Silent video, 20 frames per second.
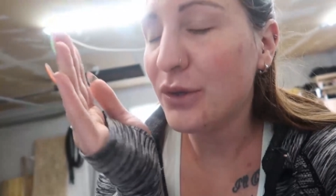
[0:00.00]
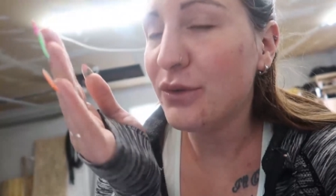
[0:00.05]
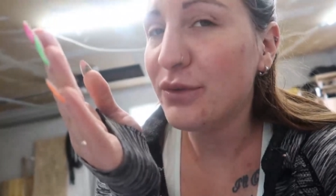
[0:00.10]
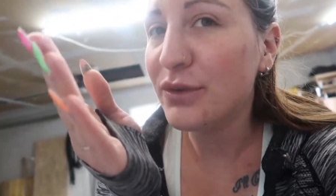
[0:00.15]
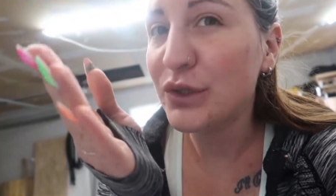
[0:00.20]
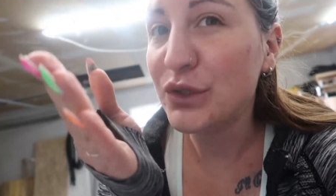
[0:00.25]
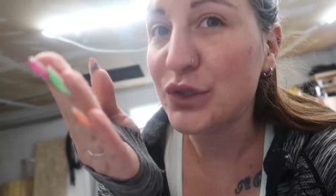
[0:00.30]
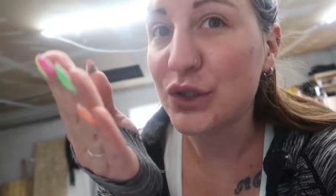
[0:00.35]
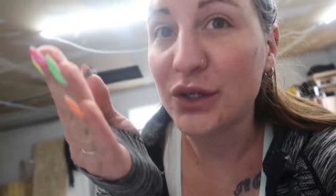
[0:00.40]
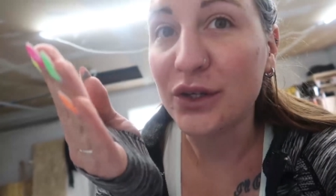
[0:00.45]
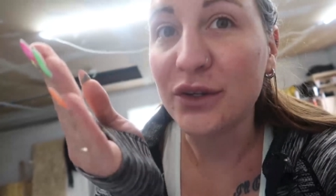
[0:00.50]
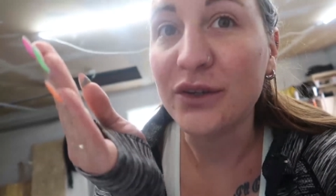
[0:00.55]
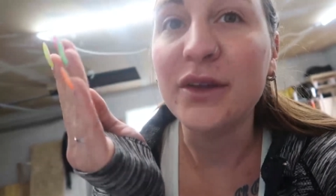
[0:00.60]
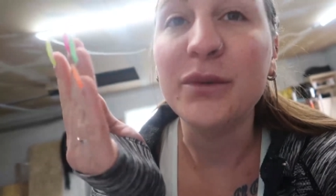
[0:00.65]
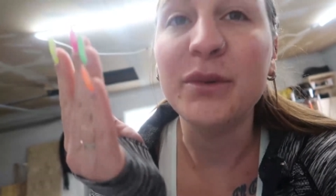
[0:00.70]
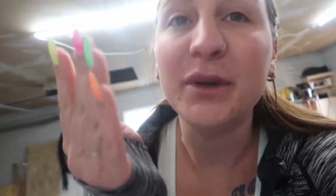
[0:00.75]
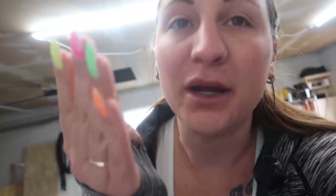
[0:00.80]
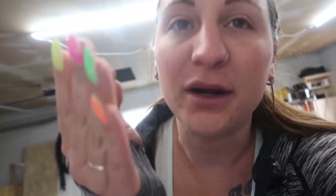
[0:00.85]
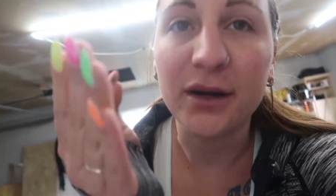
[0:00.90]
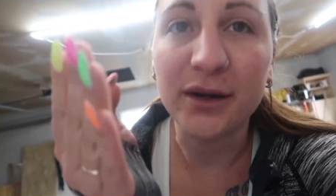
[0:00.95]
know for sure
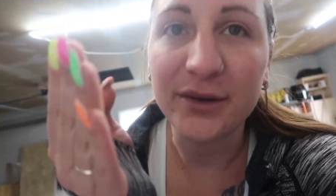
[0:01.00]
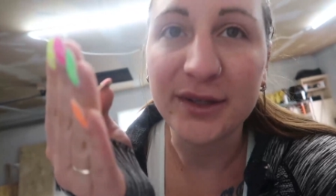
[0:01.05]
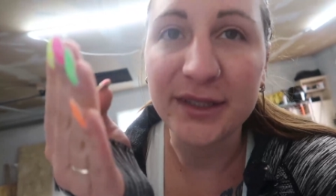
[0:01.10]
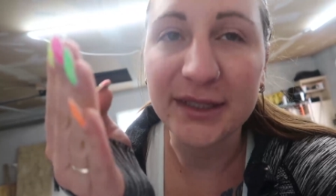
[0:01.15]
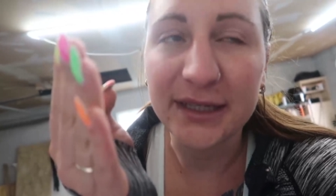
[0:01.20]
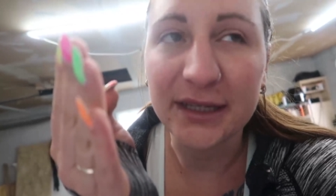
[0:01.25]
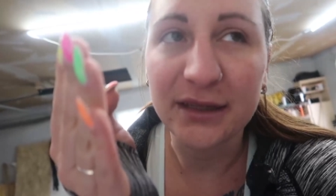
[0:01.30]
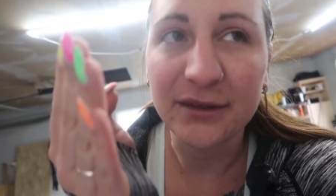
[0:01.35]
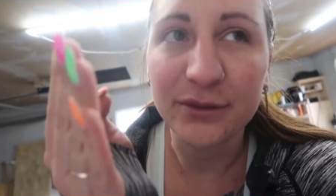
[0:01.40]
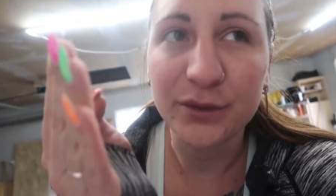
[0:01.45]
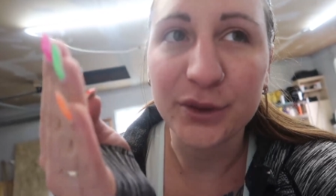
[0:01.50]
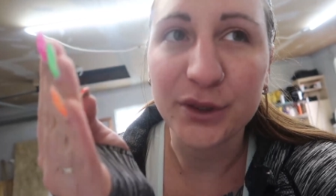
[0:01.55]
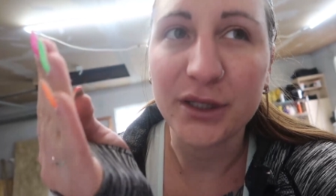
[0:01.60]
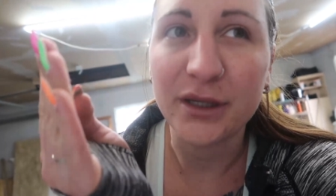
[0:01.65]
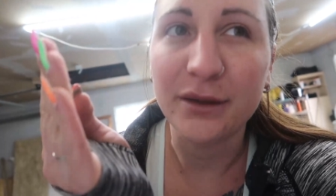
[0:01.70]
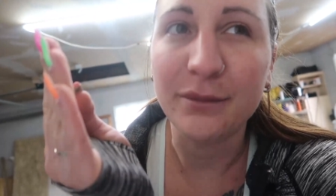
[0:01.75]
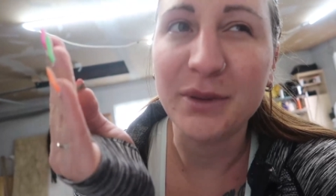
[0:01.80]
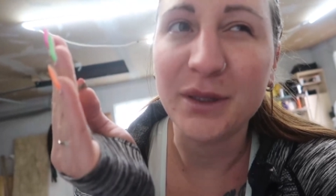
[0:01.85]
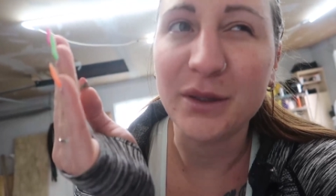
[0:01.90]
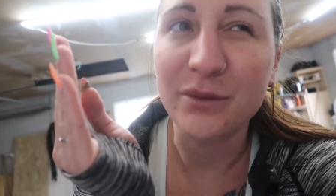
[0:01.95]
that we are going to
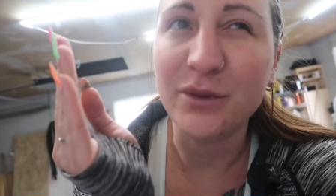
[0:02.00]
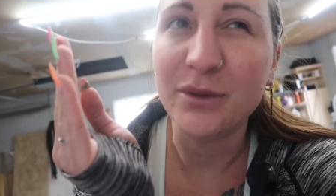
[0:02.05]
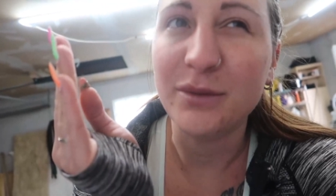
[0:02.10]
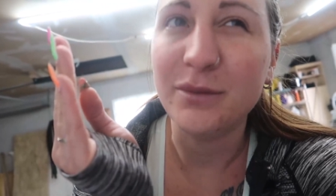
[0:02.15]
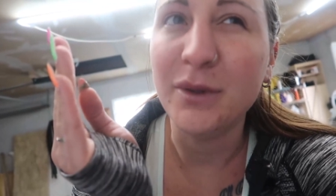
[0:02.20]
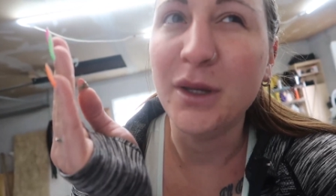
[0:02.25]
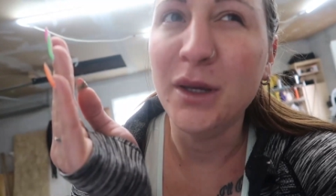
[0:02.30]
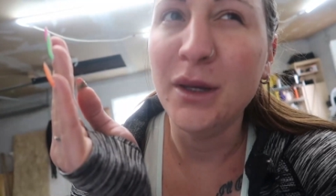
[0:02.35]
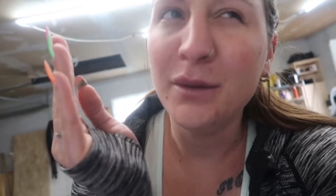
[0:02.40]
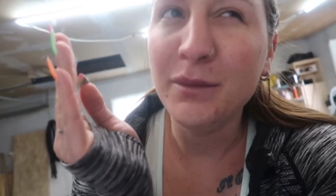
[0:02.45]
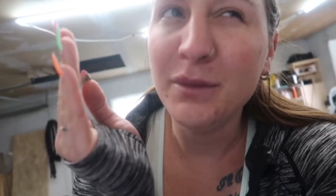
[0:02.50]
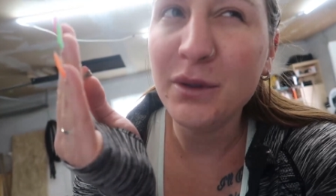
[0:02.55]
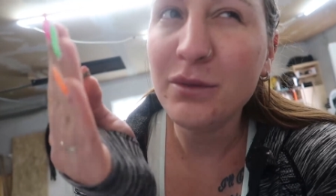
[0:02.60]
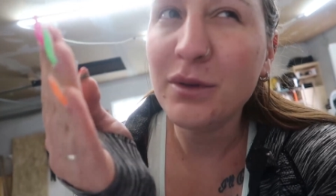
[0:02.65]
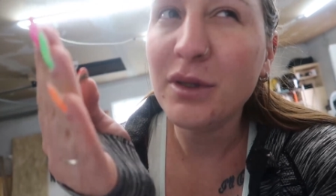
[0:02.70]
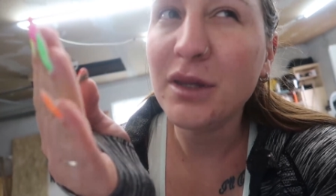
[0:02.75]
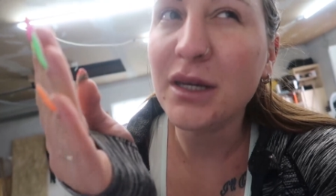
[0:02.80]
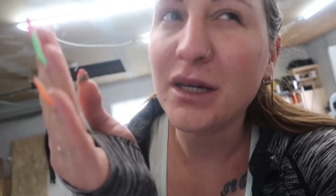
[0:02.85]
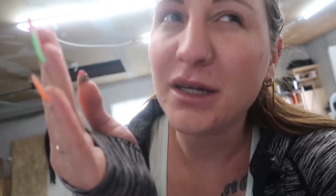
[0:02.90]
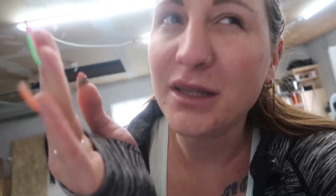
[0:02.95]
California, but it would be
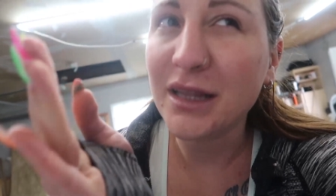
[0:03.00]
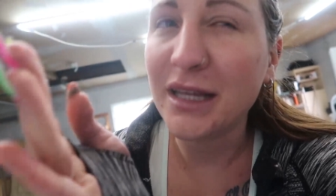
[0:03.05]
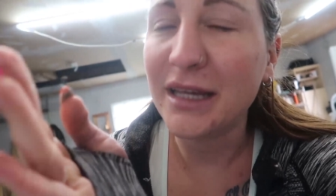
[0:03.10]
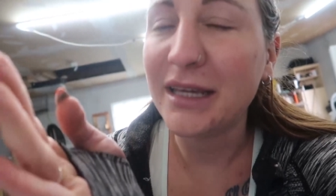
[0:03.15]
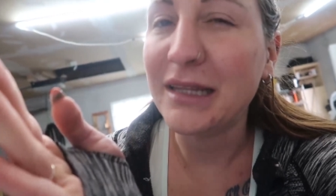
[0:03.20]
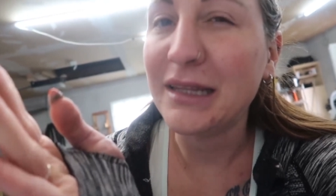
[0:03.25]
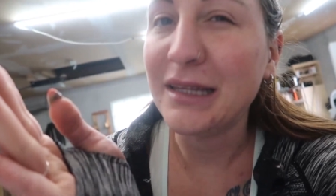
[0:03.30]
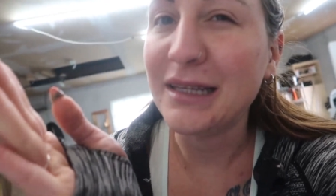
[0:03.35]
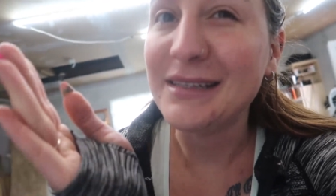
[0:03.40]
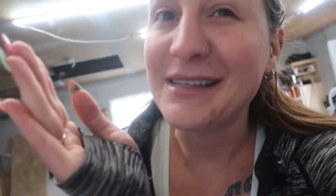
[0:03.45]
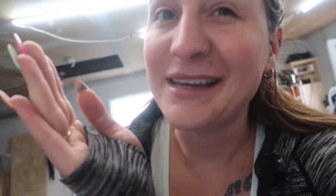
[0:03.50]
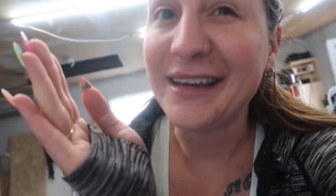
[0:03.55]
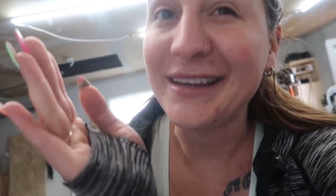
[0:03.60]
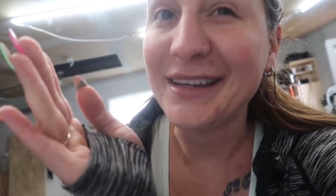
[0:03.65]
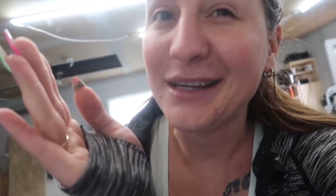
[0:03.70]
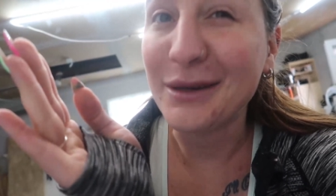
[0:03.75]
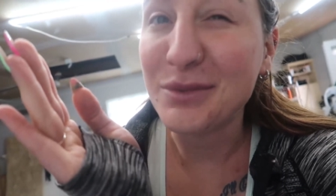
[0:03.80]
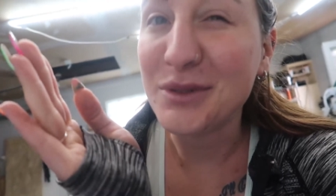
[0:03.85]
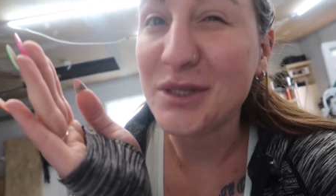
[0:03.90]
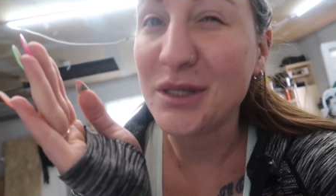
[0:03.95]
really unlikely to
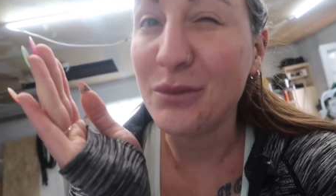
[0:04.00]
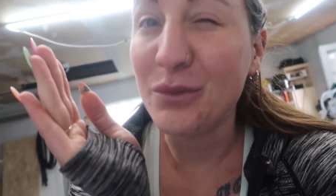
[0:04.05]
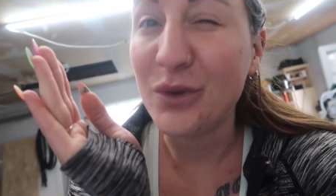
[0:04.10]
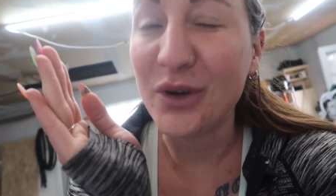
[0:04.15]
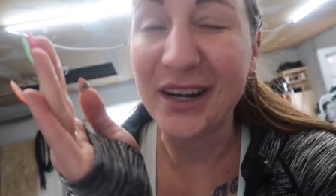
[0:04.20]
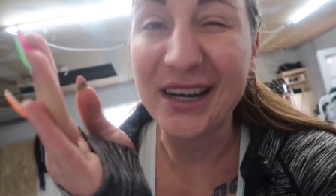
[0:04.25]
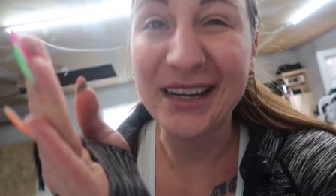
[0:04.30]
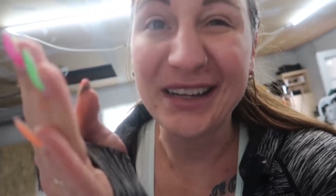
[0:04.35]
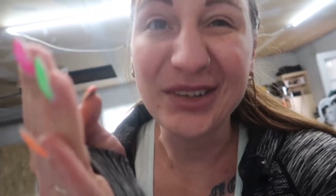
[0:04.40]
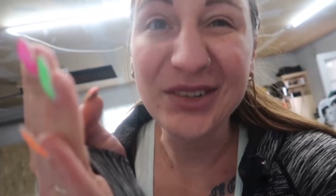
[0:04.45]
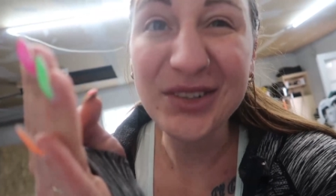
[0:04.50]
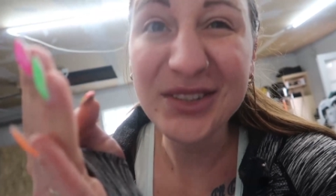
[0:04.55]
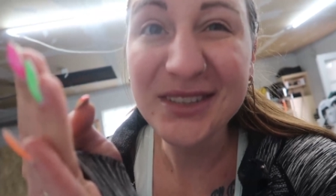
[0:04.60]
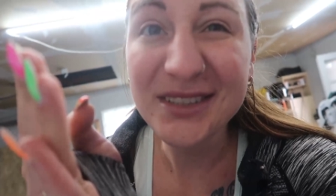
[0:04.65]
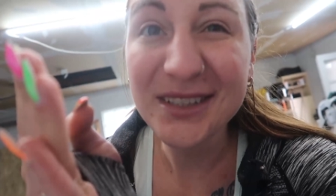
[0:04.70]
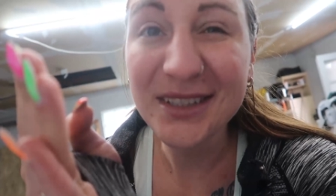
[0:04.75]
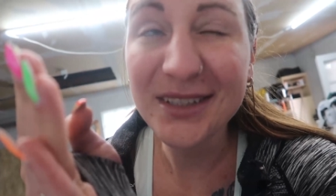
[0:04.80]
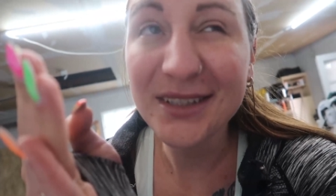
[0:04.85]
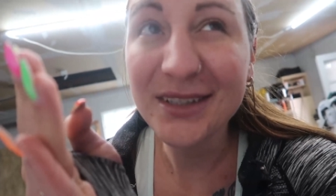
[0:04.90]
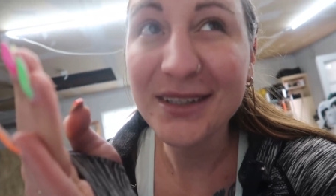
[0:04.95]
end up somewhere else
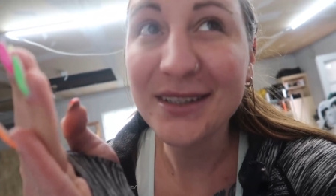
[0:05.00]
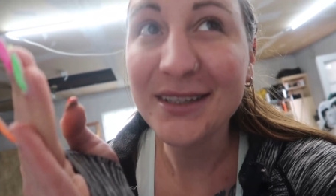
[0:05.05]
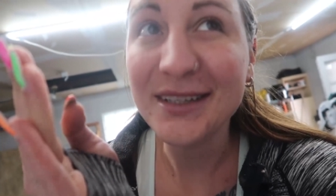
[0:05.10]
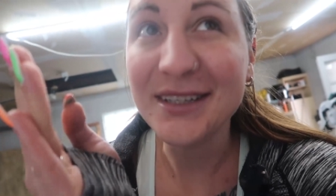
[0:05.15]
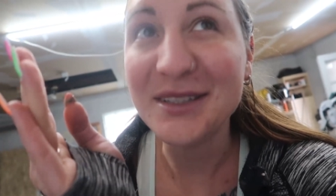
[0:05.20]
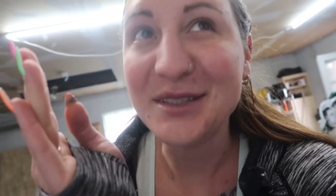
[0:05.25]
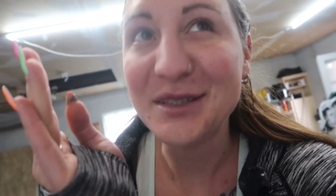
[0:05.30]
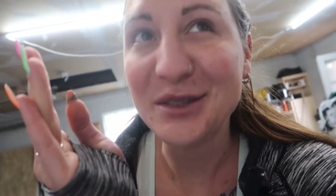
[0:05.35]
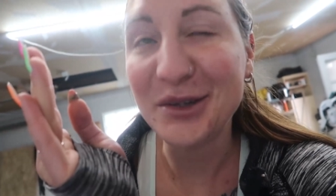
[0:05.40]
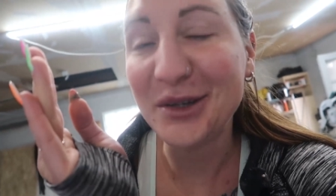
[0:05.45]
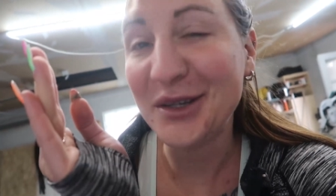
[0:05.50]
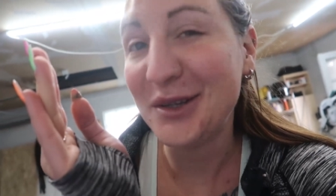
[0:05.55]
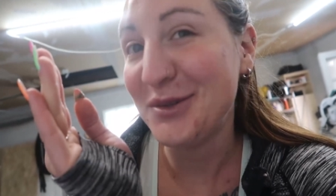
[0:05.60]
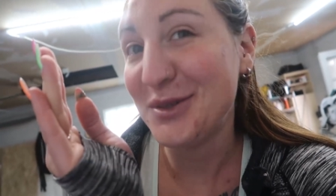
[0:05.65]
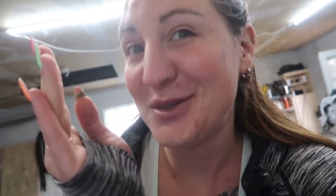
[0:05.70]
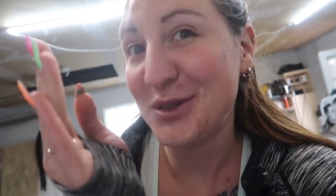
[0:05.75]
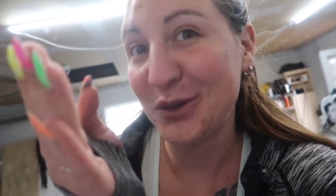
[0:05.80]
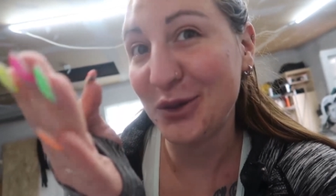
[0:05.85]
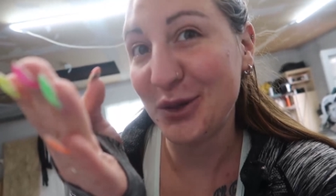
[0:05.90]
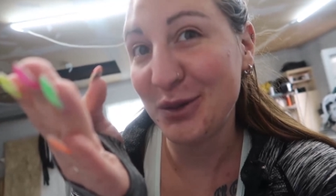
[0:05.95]
considering it
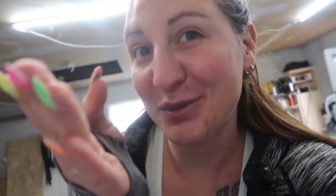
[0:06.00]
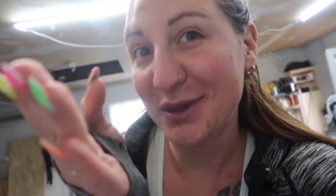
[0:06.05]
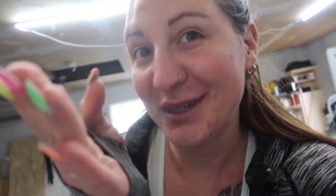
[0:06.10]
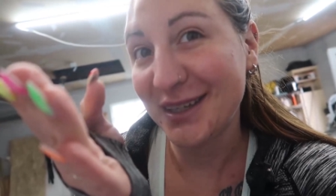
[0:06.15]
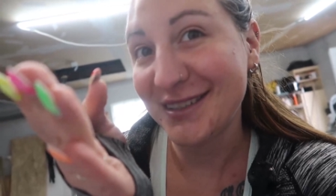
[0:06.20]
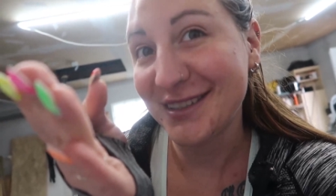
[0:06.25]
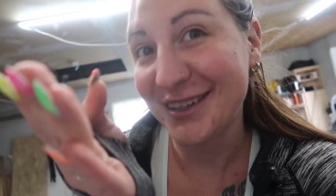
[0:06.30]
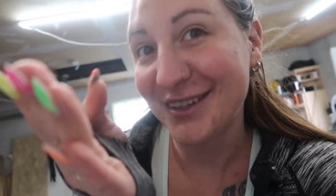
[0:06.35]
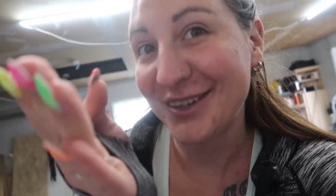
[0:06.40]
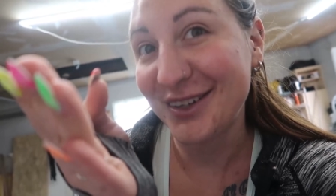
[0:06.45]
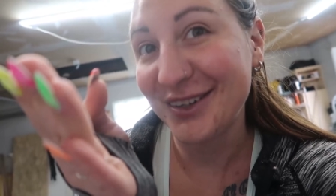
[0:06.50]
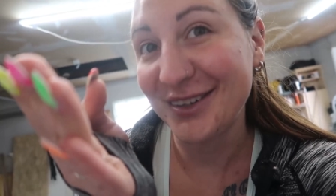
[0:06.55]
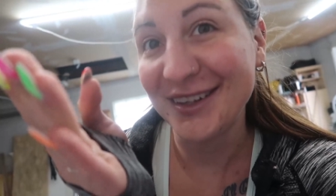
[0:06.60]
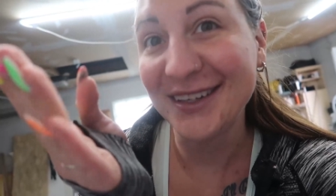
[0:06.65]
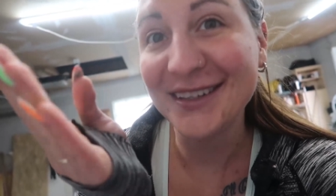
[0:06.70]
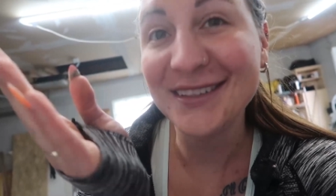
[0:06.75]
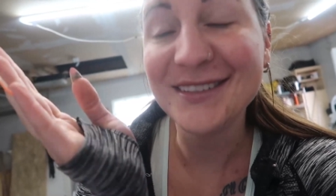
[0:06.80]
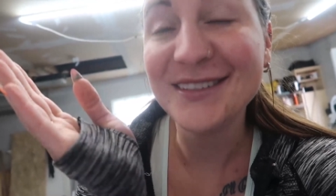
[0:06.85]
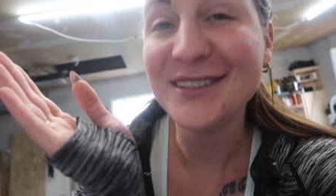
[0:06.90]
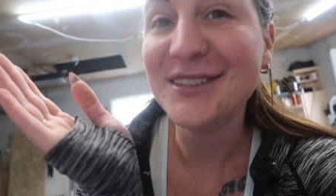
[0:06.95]
was the only place on our
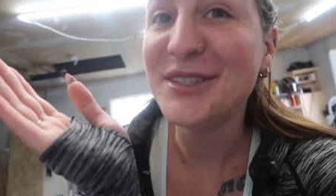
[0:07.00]
list.